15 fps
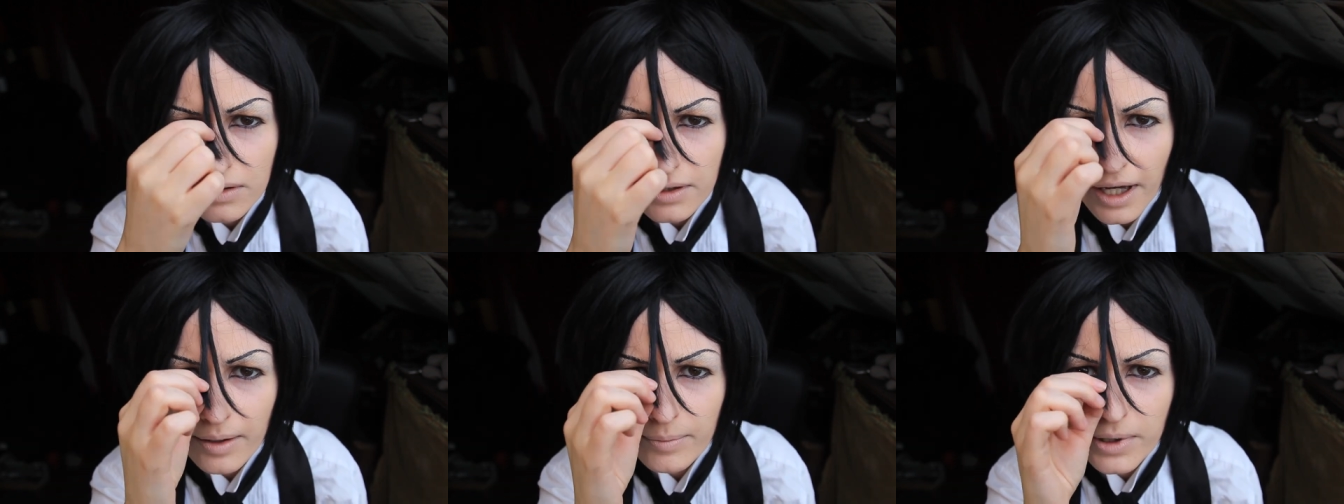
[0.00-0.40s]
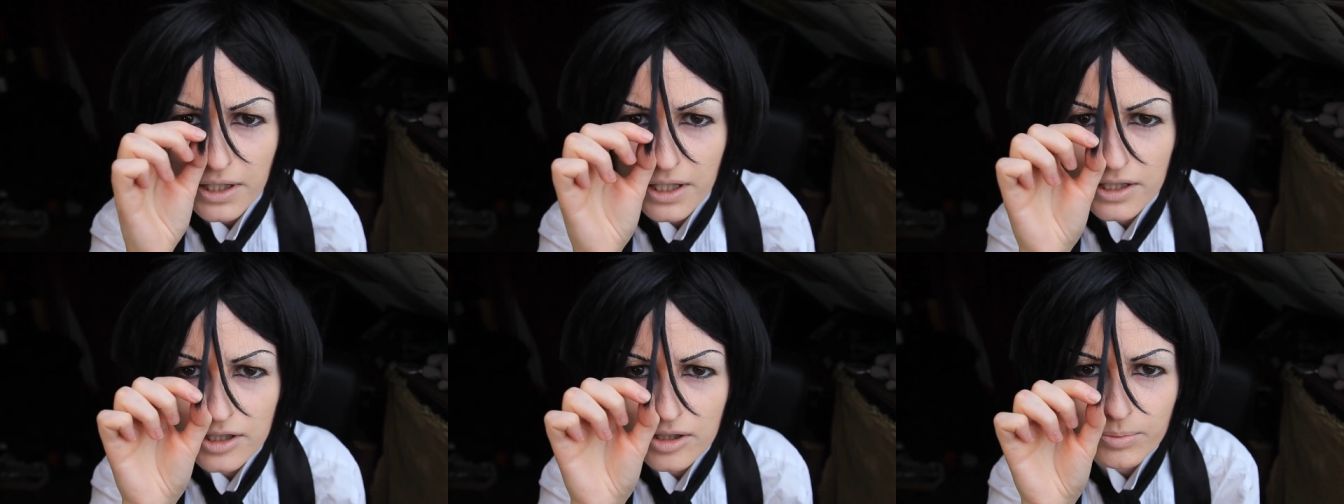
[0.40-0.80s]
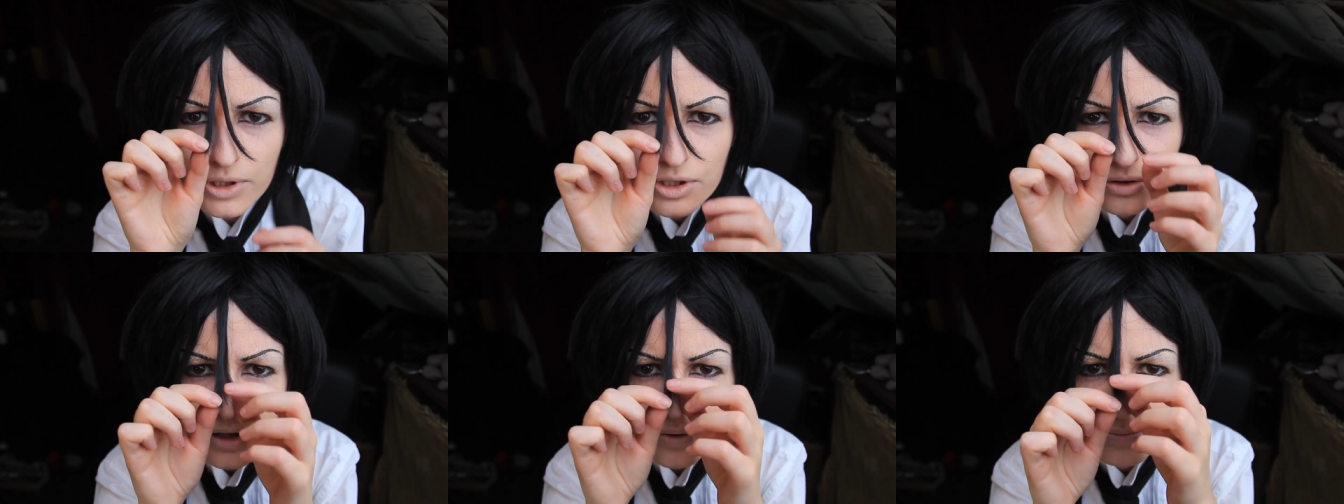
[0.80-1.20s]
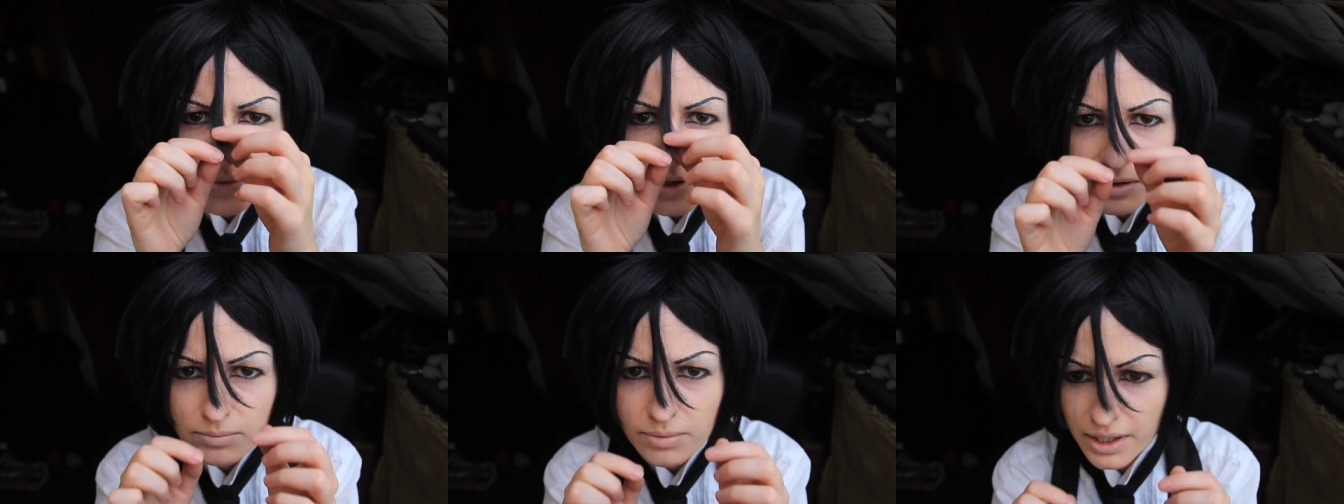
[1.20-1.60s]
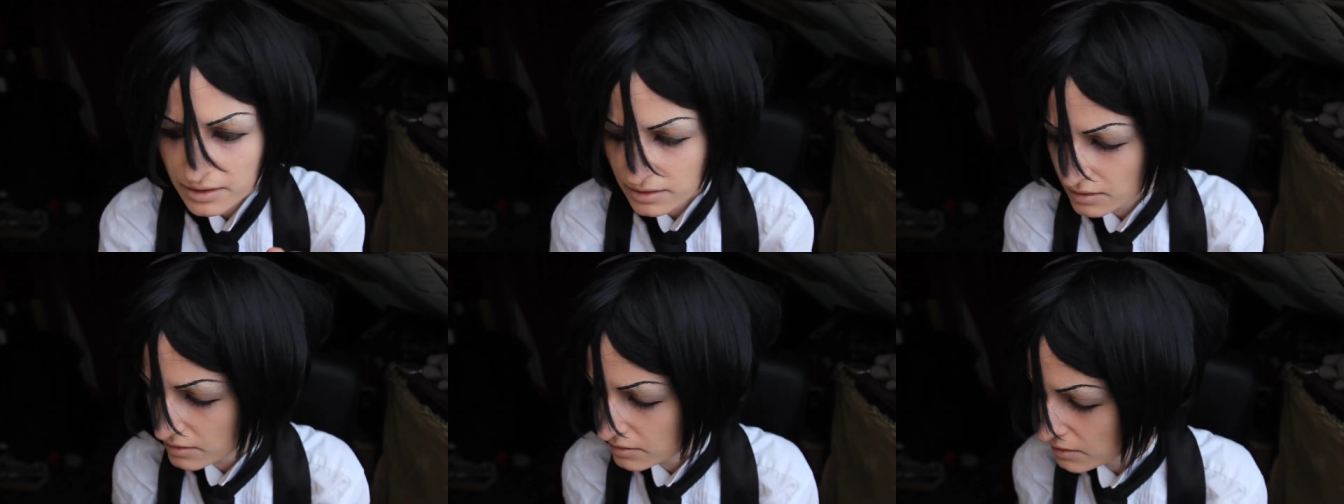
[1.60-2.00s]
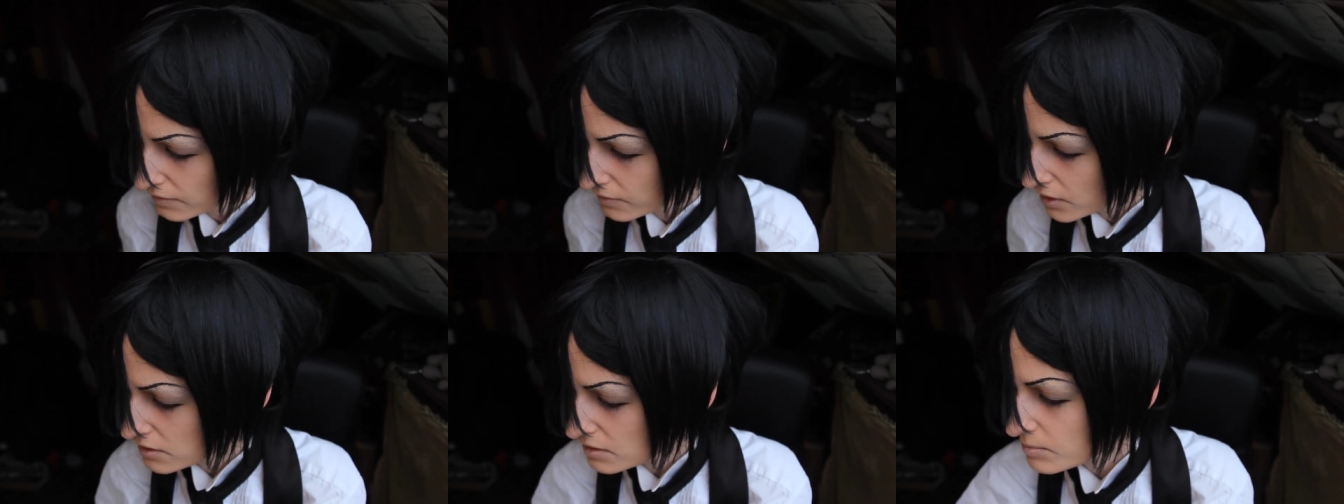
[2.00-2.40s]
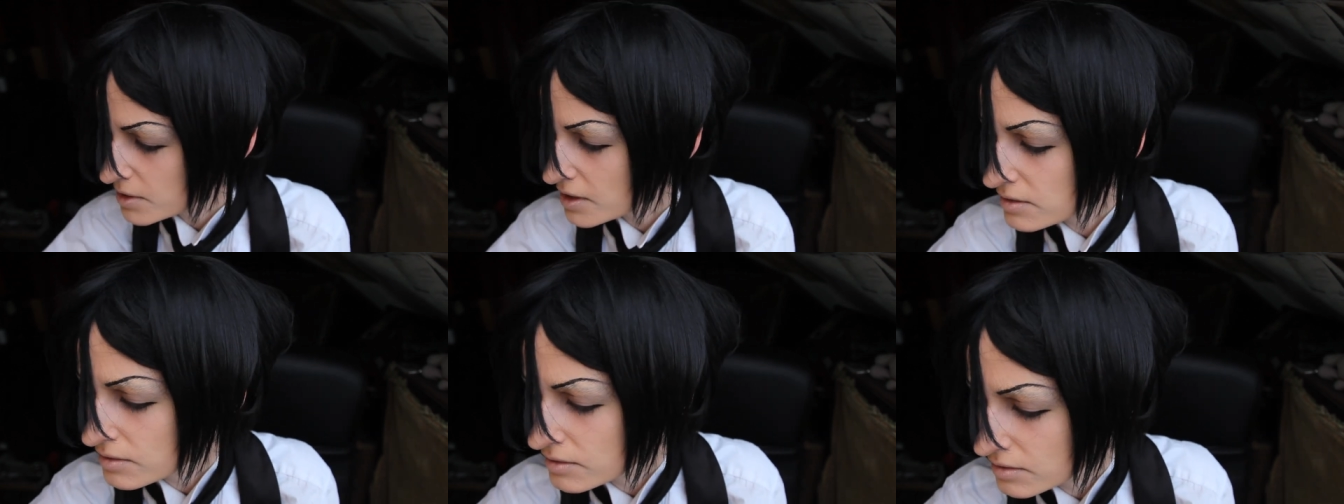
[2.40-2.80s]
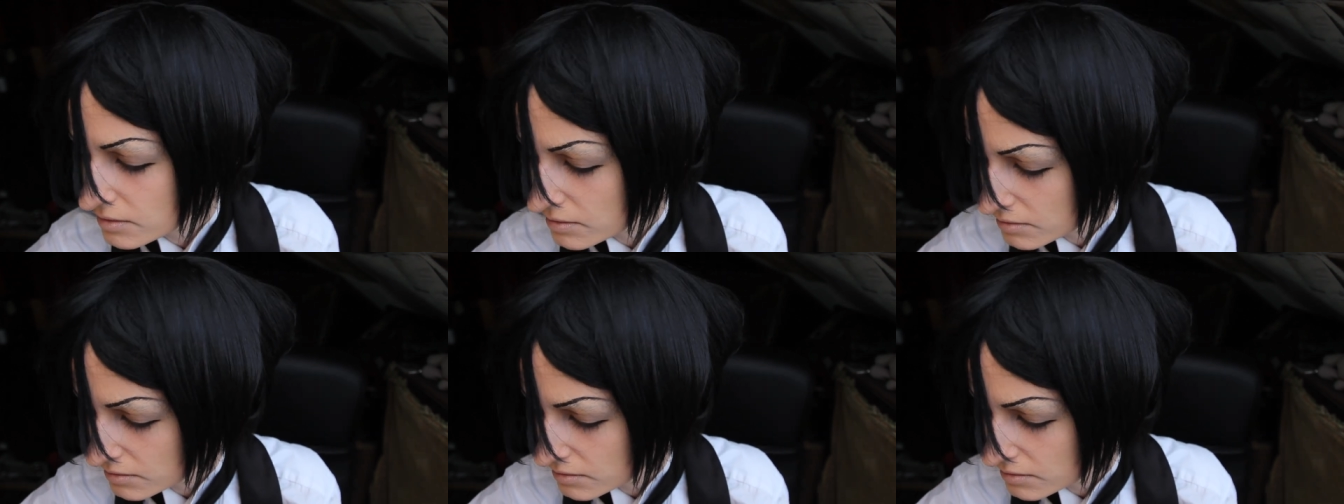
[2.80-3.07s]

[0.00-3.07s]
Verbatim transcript: That bit needs to be trimmed better. Have I got some scissors?